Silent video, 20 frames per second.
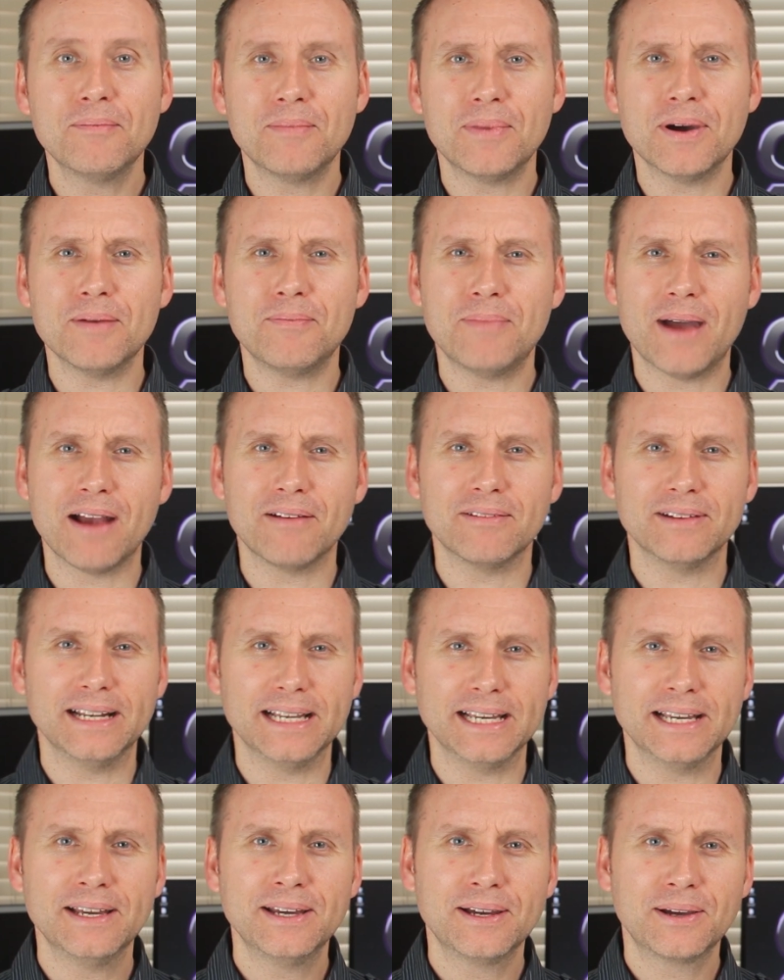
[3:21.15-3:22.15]
but
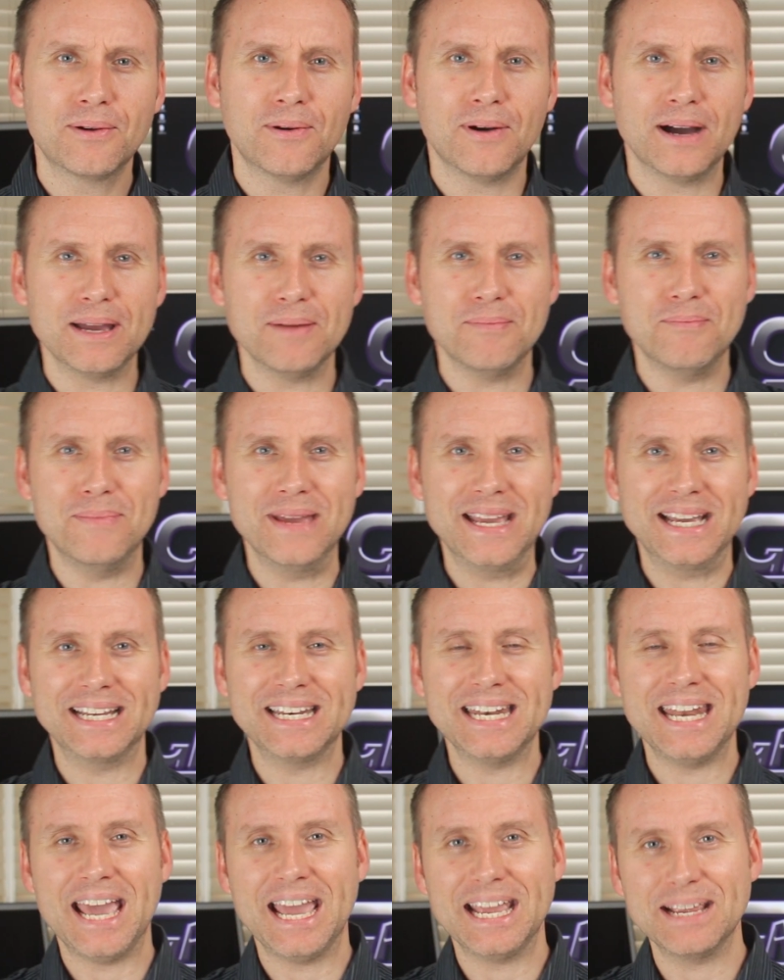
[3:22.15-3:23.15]
apparently quite a
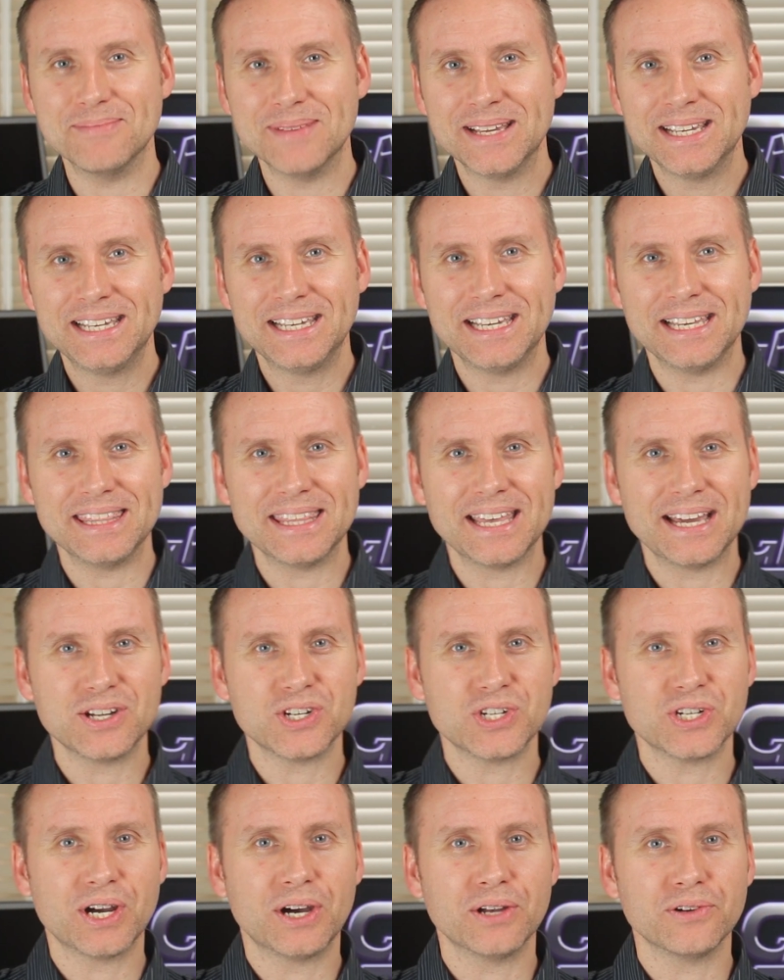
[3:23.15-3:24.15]
big name in that
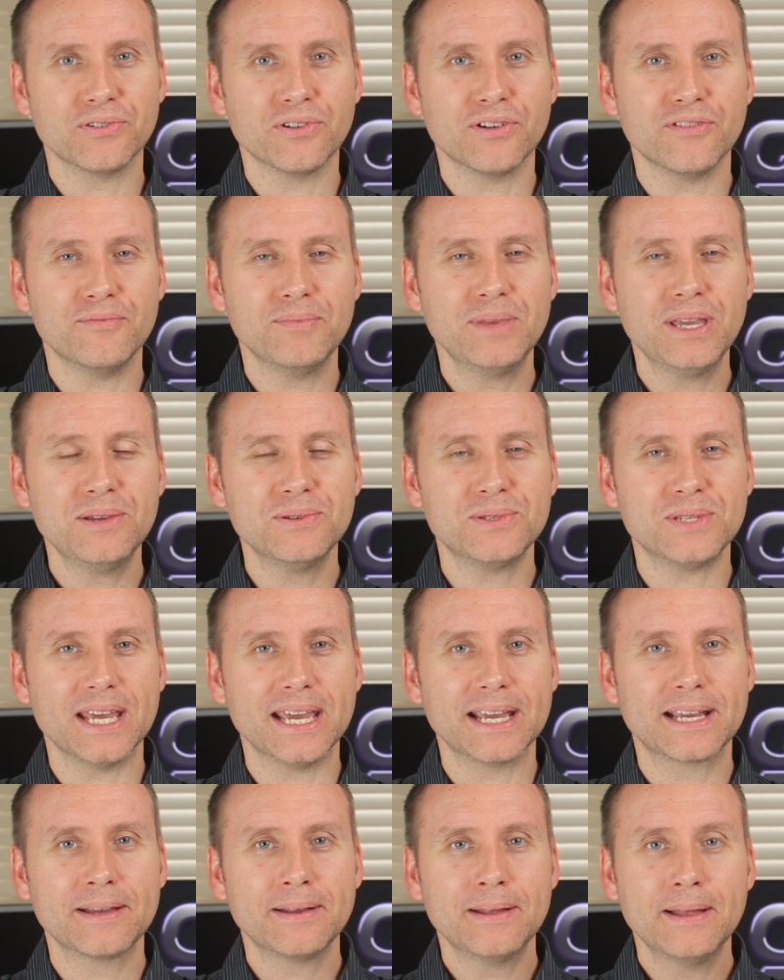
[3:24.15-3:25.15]
genre of
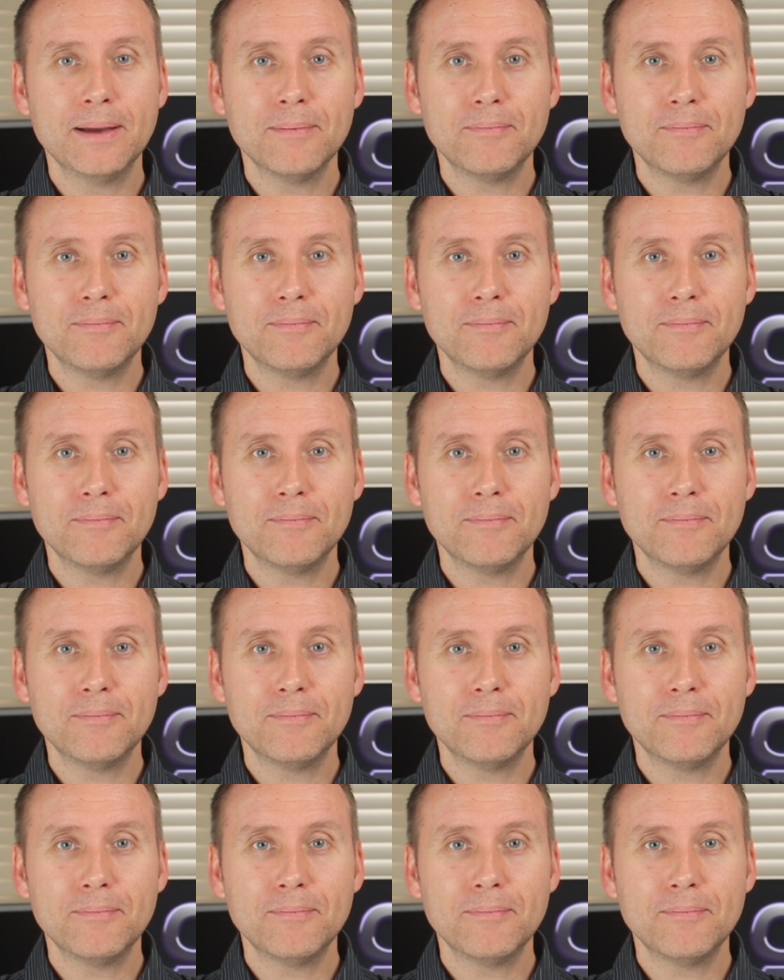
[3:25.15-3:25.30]
music.